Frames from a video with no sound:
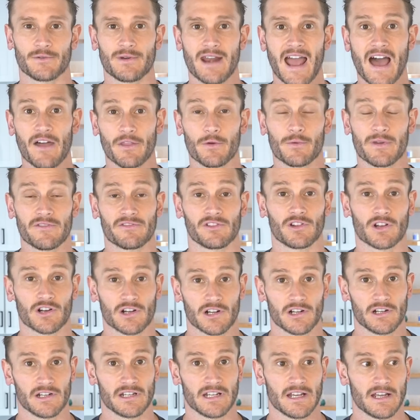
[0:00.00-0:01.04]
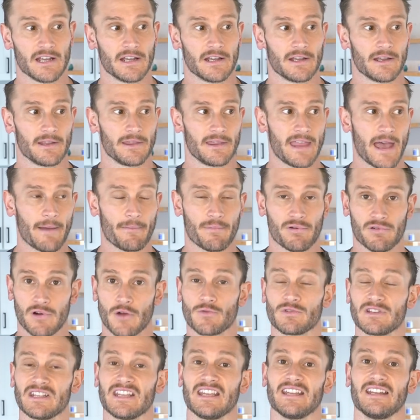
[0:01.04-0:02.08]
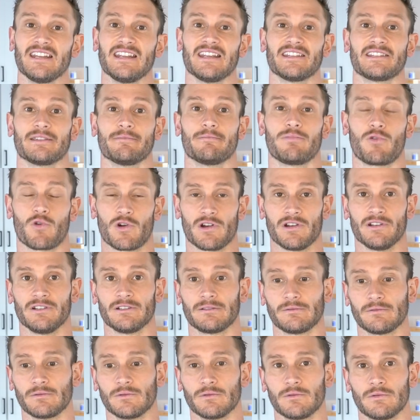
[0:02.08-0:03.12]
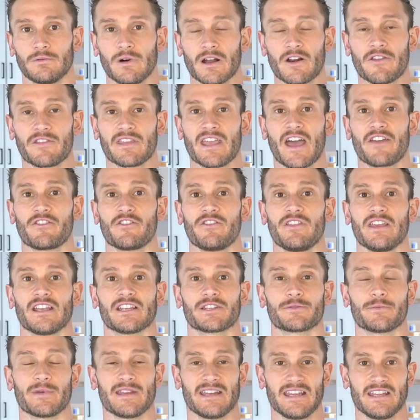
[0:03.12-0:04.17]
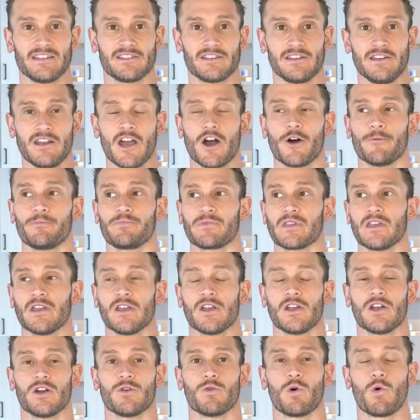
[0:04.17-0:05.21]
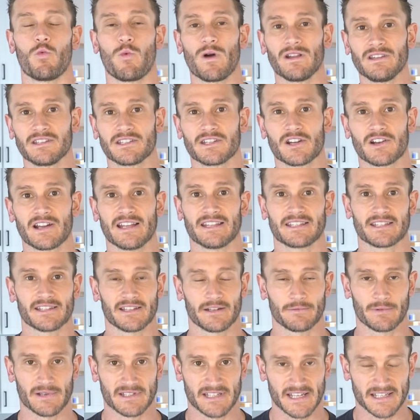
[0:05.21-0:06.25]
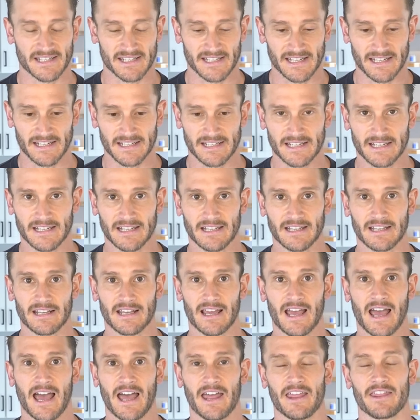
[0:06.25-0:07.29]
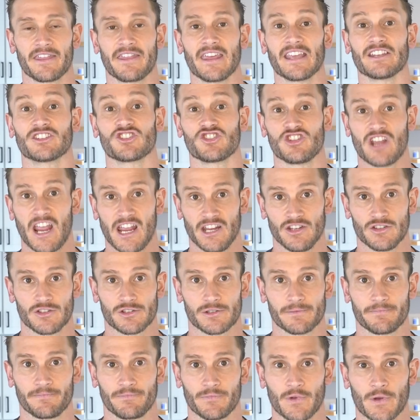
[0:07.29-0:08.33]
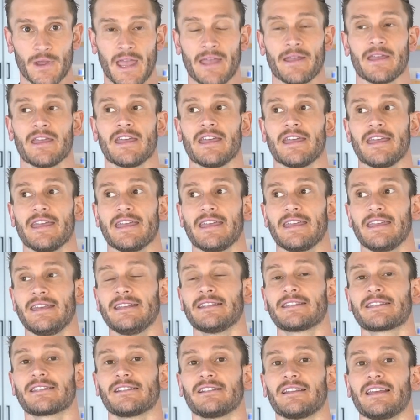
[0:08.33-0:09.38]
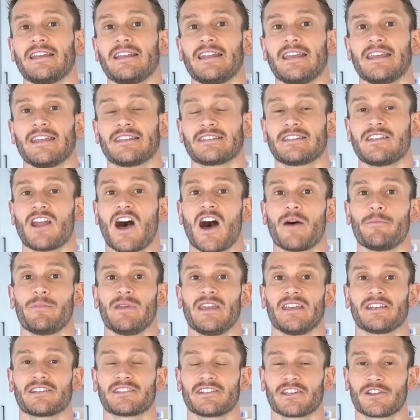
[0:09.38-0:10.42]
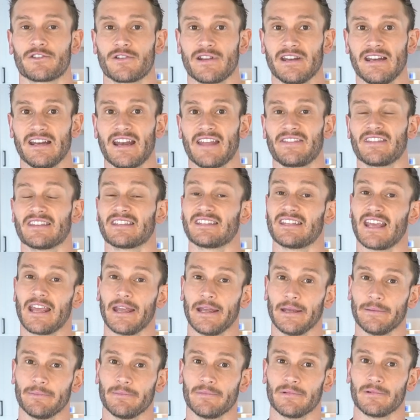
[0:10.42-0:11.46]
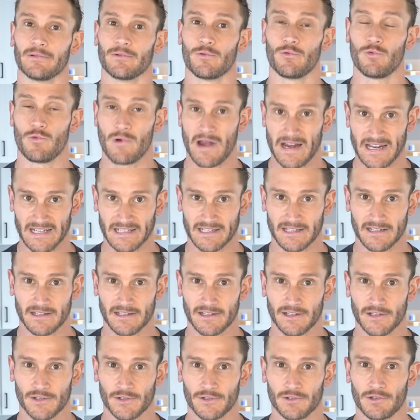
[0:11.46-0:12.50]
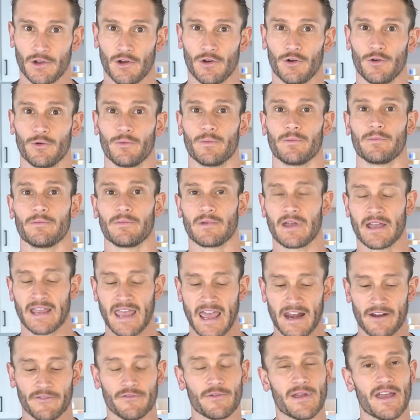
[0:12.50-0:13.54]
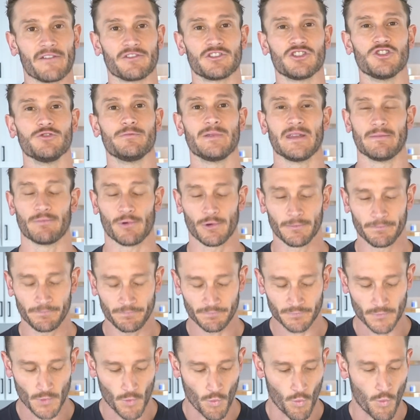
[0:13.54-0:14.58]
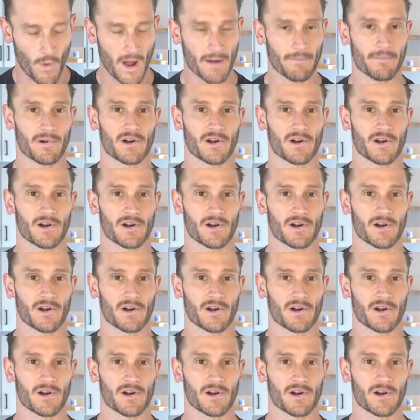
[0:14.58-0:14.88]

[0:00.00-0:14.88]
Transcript: now that we've learned that protein is important, what are the other things we need to know? Well, once you're insulin resistant, uh, things change. Okay, insulin is not being secreted at the same rate. So again, if we have two people one